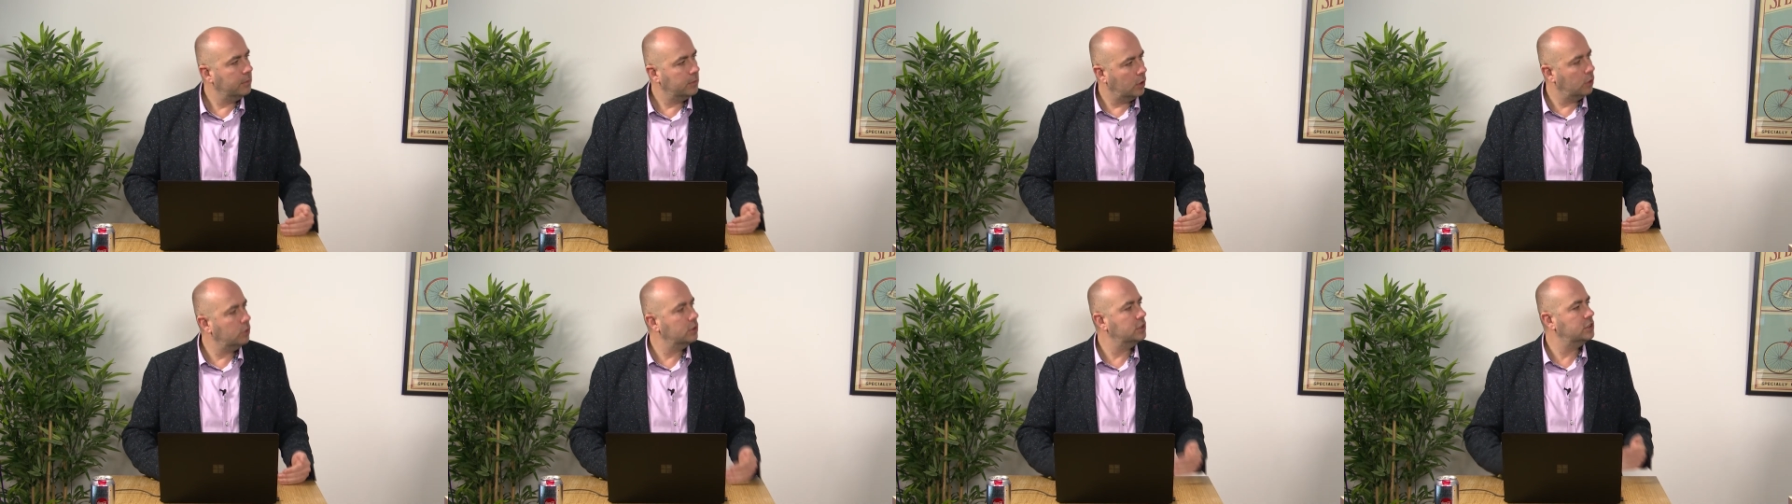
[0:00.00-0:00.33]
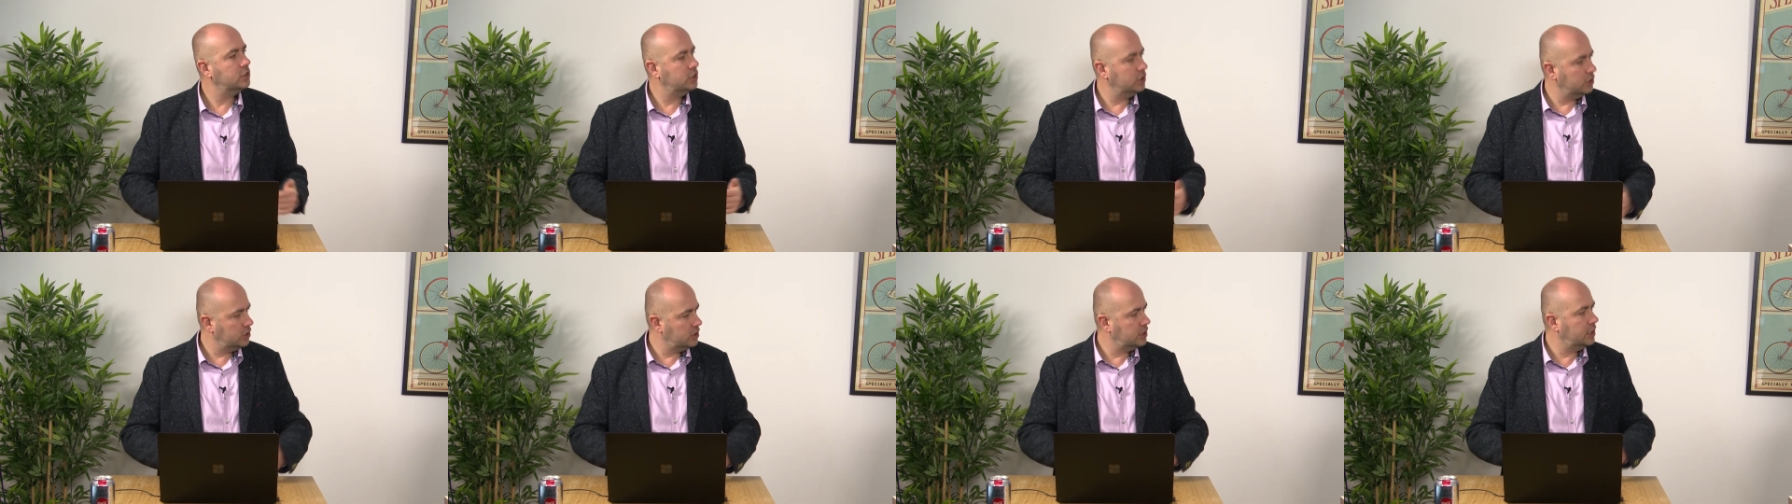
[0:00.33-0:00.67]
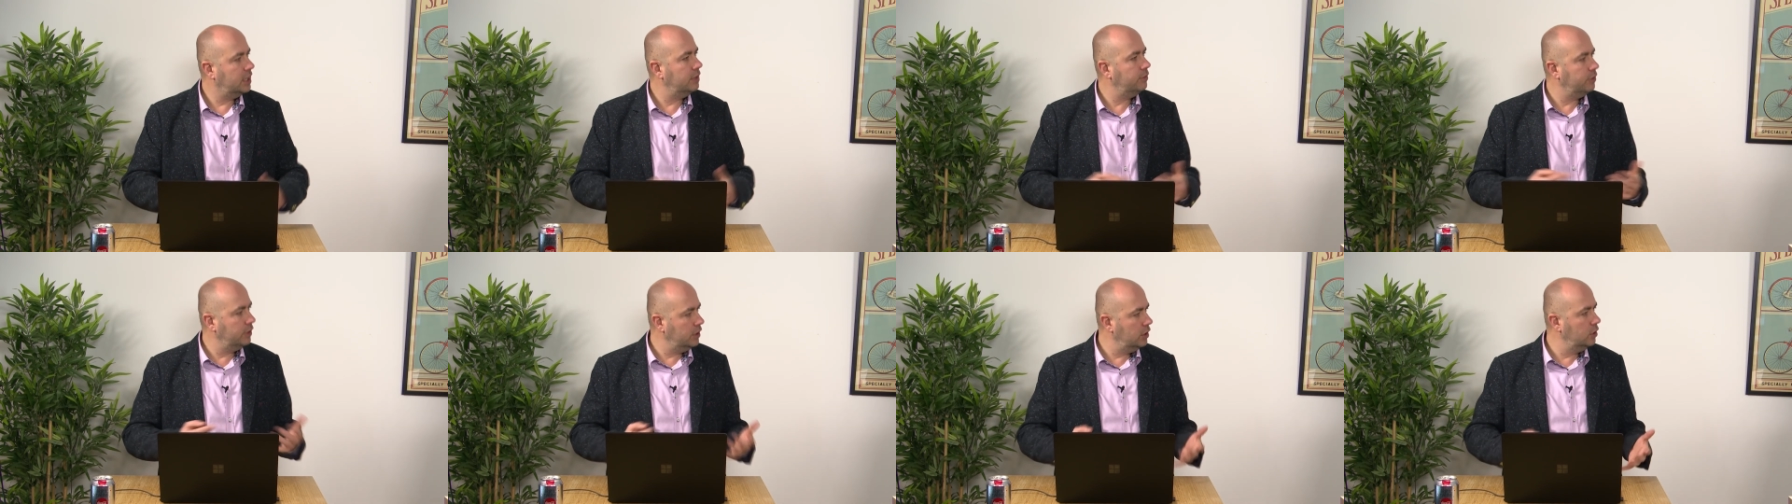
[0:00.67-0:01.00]
No, it's just
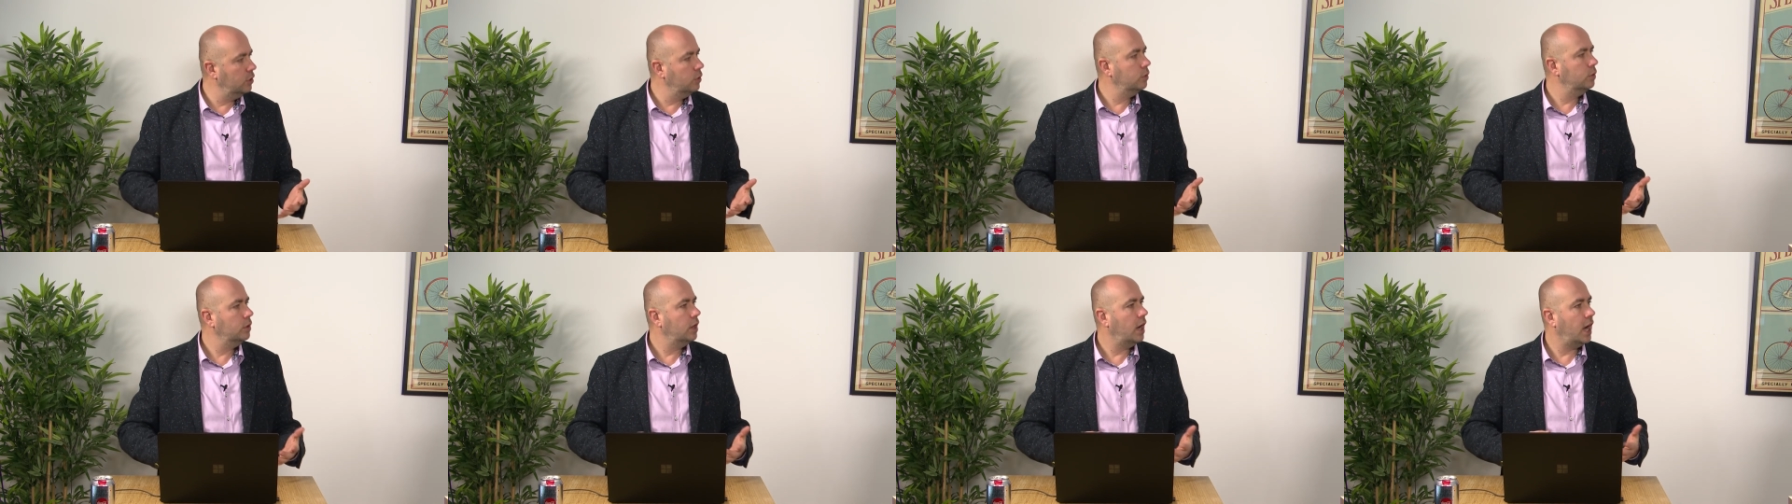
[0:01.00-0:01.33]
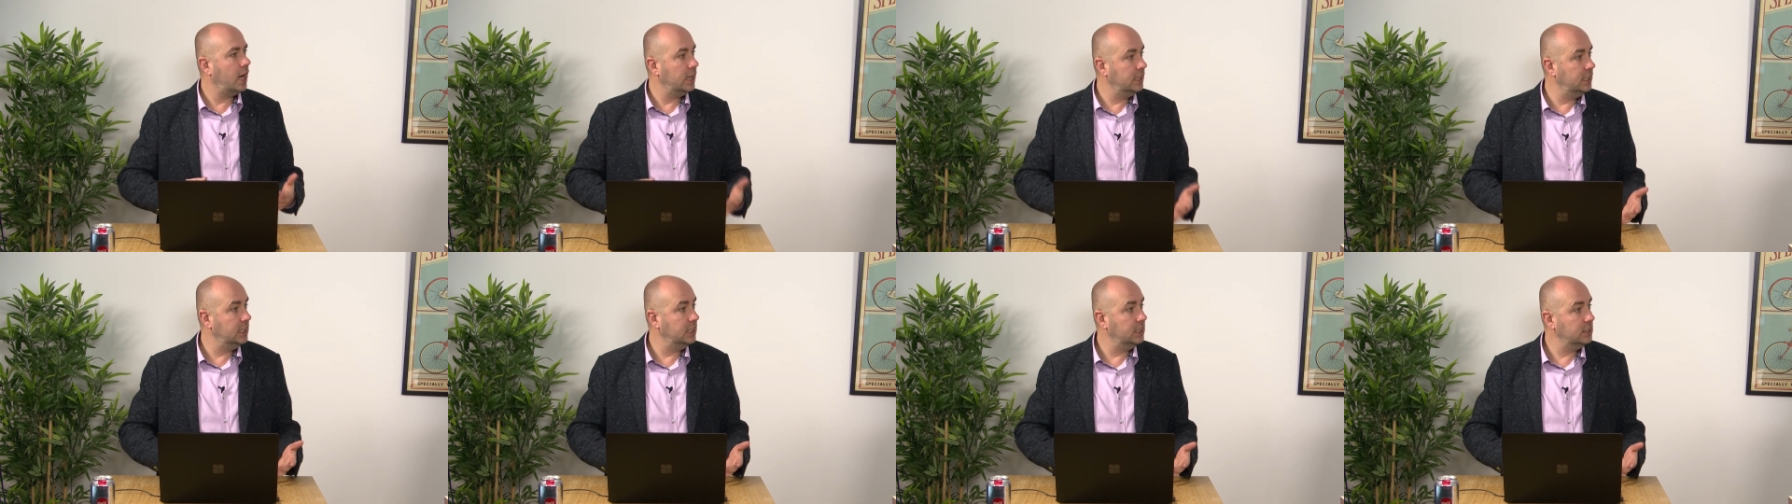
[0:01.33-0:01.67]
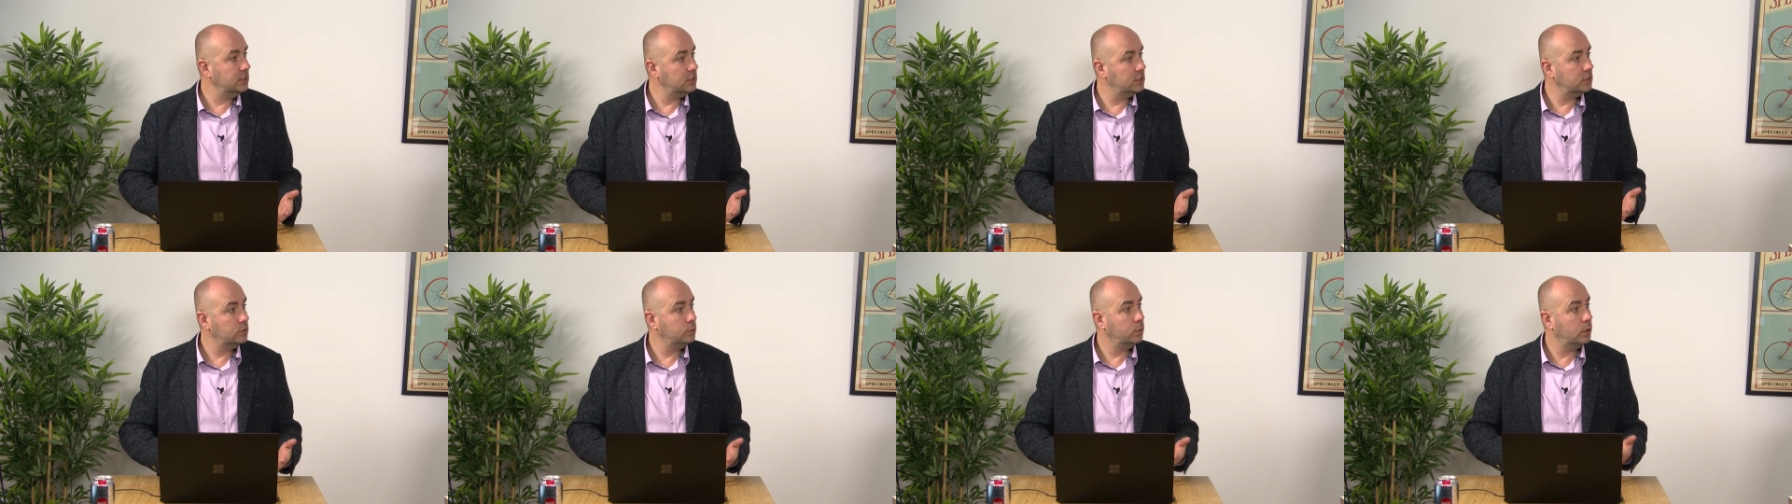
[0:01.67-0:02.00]
giving you
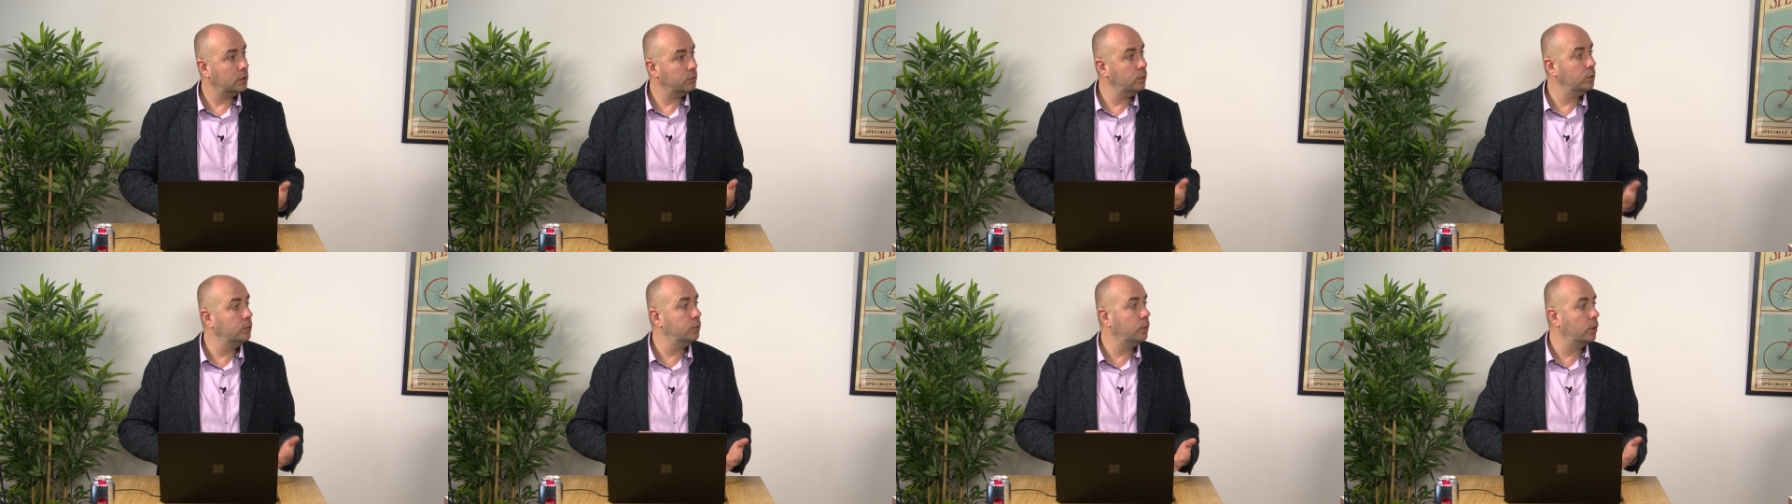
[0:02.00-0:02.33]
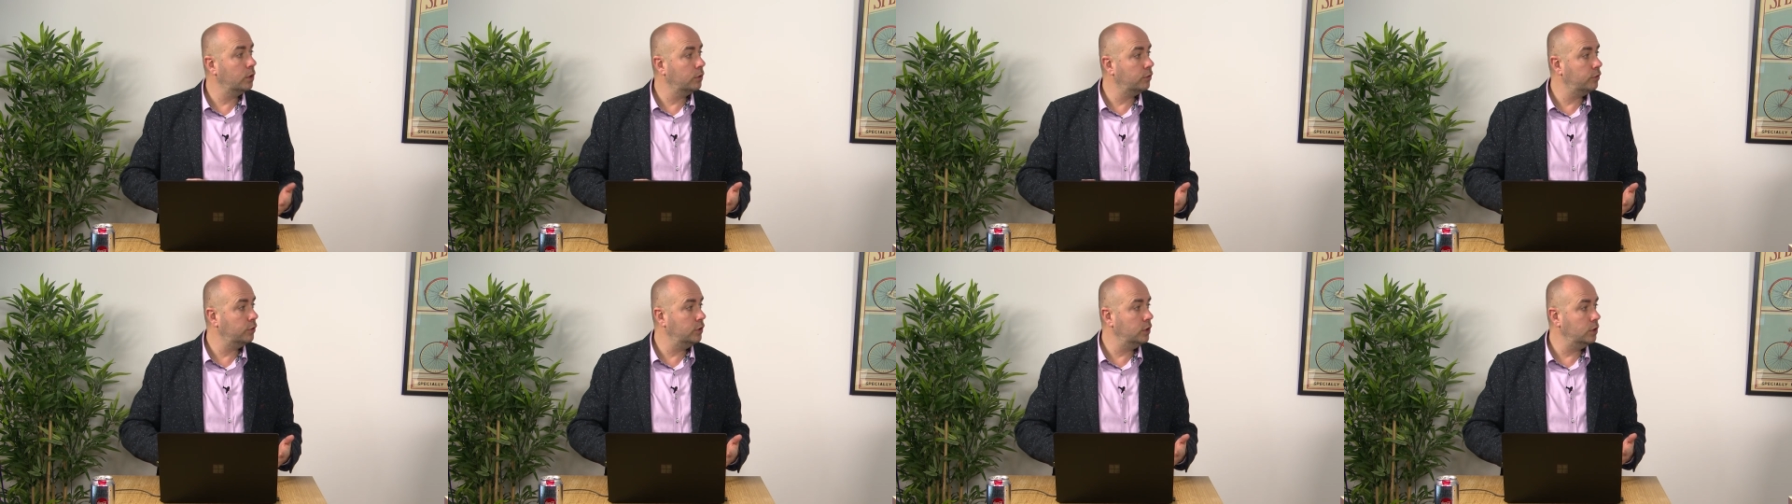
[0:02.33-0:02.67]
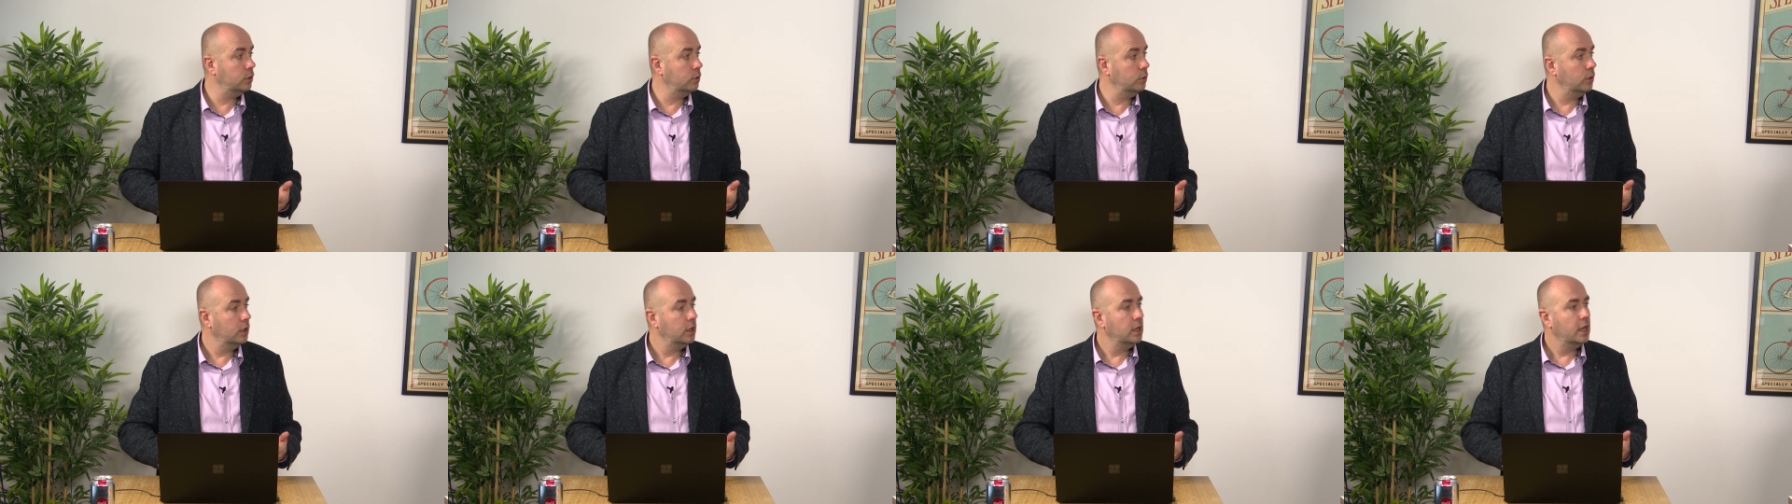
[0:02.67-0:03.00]
ideas, what would work for
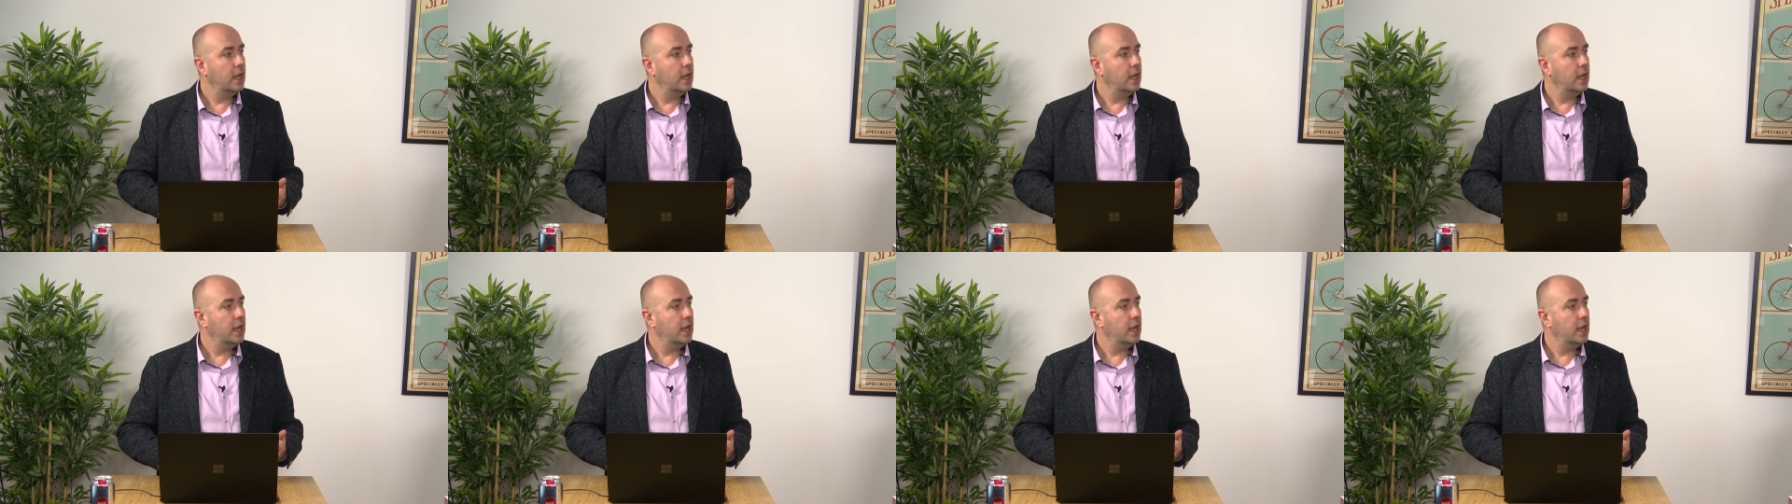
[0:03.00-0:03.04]
you.